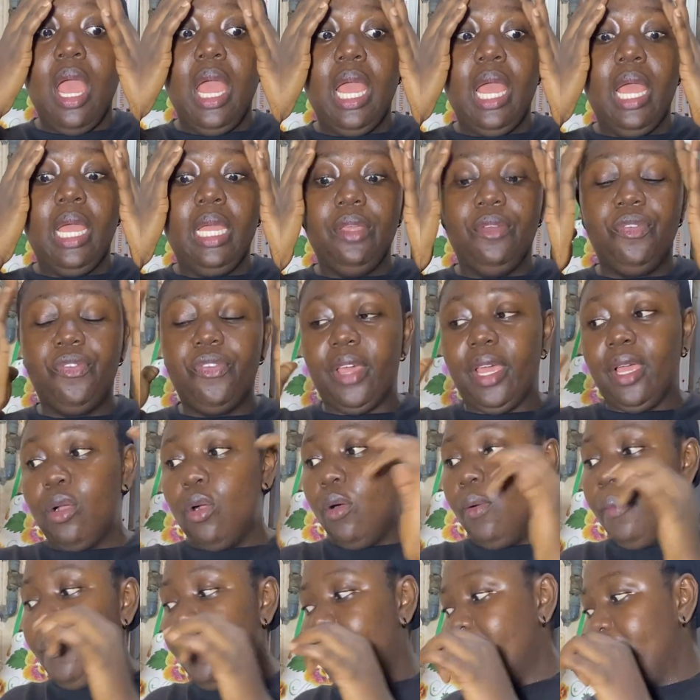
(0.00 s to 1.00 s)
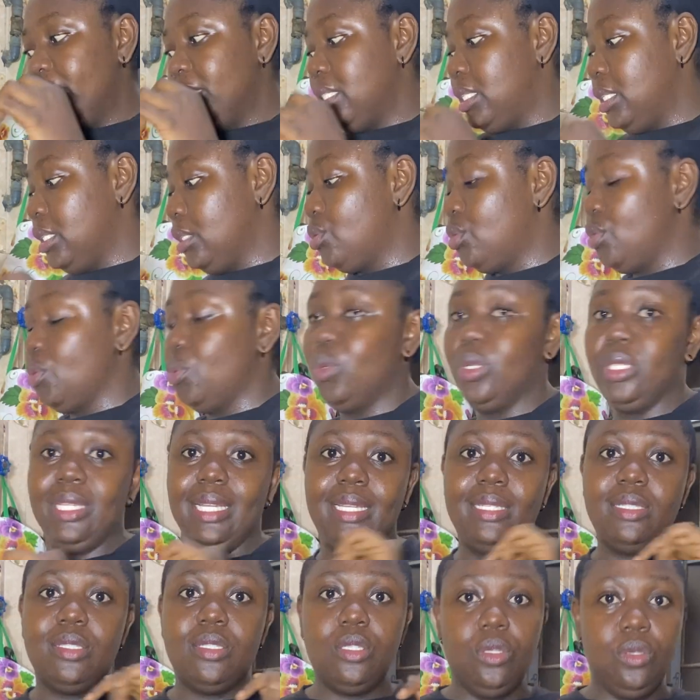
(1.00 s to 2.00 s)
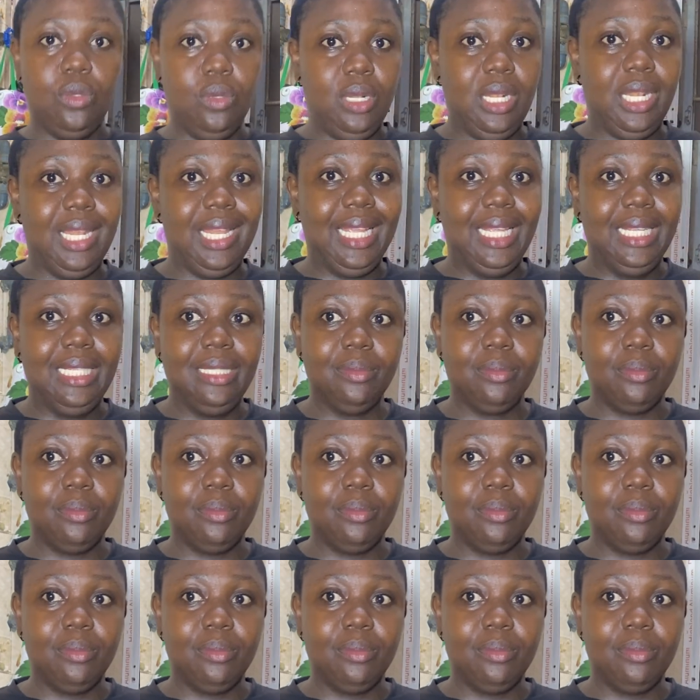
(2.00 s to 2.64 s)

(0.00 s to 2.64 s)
if I compare this to what I see online,